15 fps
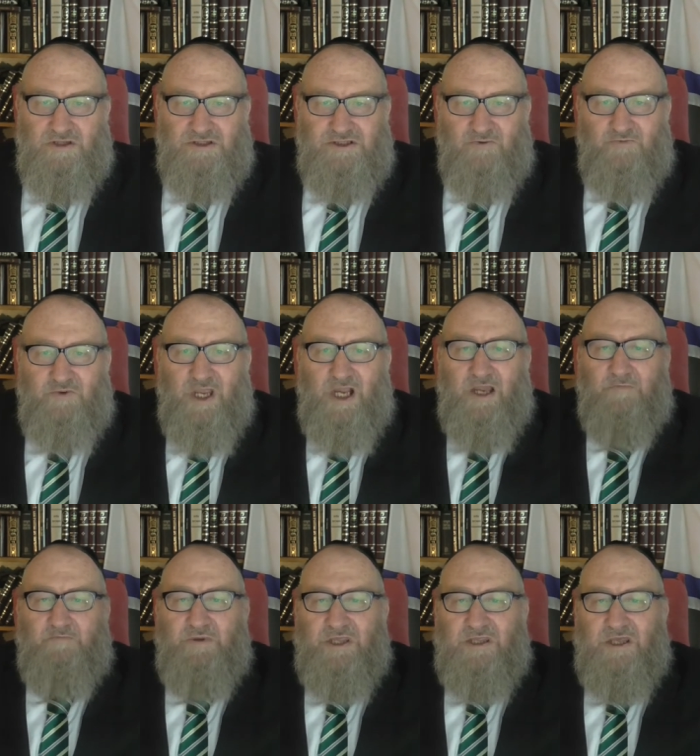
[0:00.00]

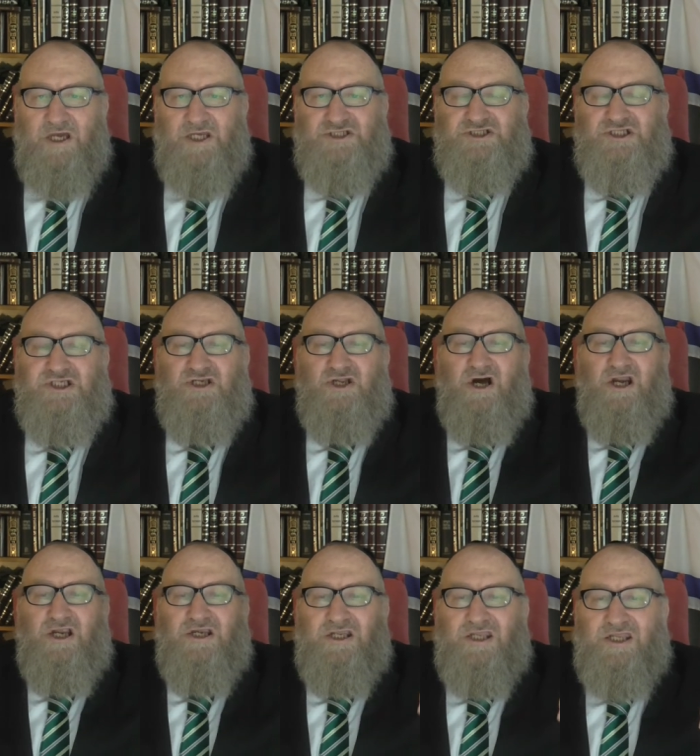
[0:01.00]
developing a
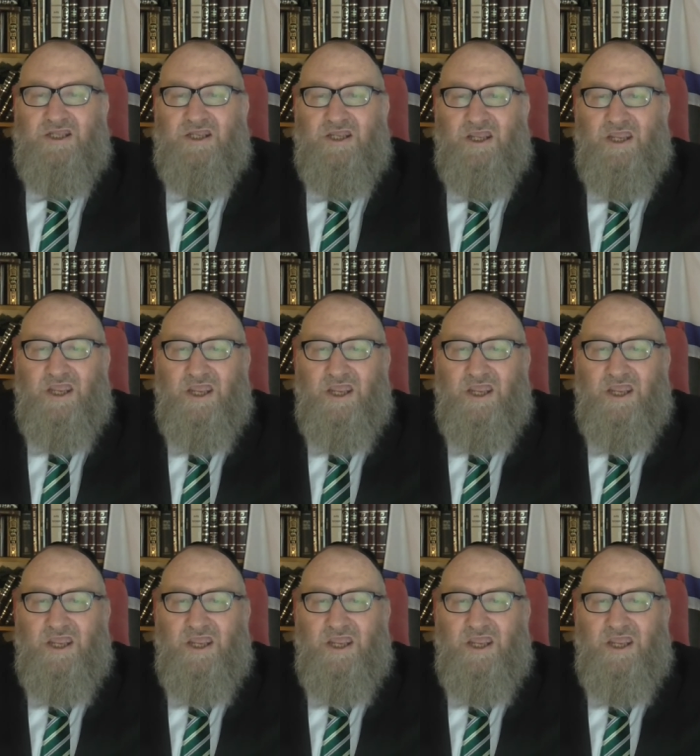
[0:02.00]
slightly